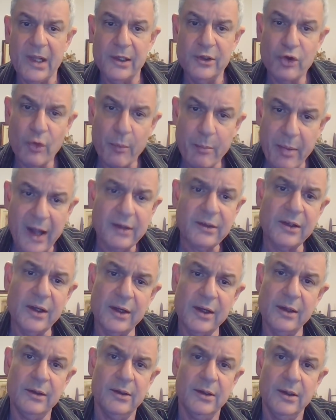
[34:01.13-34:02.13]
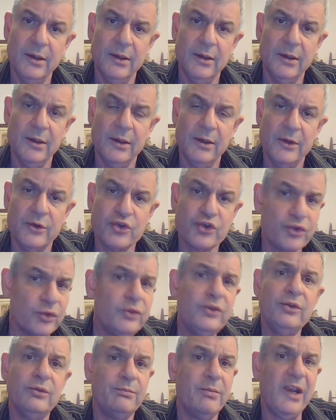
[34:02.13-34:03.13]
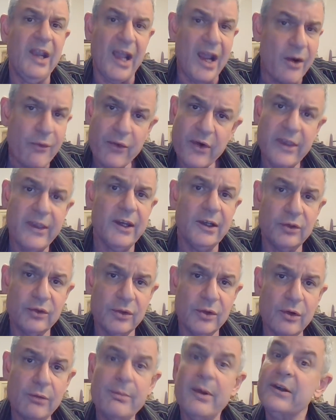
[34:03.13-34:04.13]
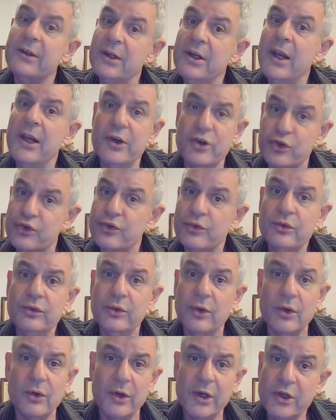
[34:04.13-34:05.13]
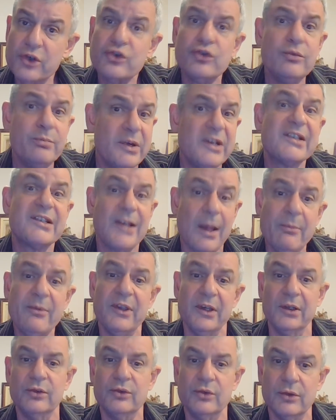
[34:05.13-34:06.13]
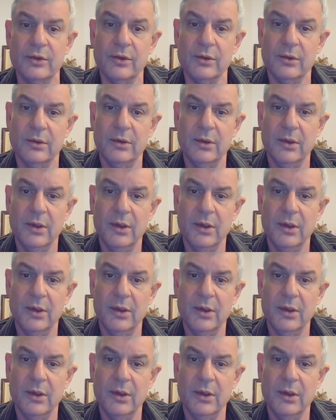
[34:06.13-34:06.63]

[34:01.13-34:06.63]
your partner shouldn't be everything to you, but he should be something to you.